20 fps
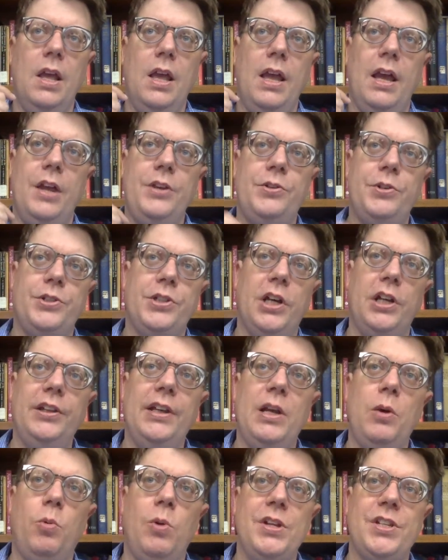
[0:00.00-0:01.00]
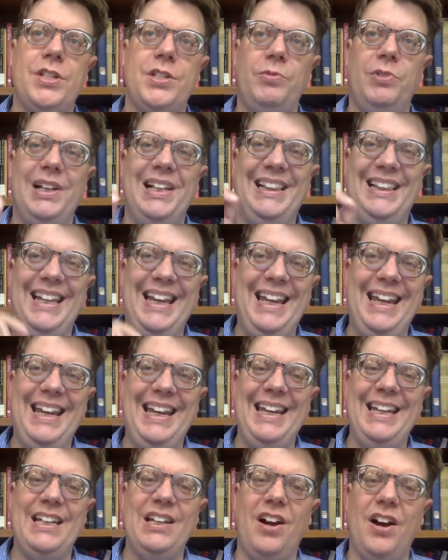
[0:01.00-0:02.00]
And Tertullian wants to really
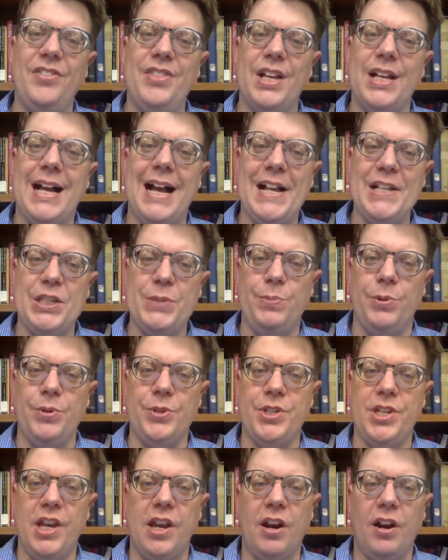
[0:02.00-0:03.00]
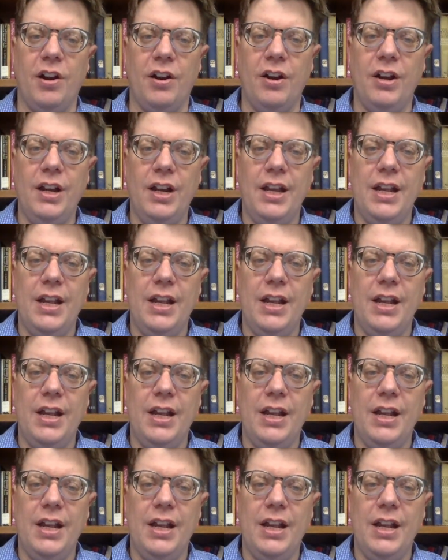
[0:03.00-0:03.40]
lean on the Gospels here.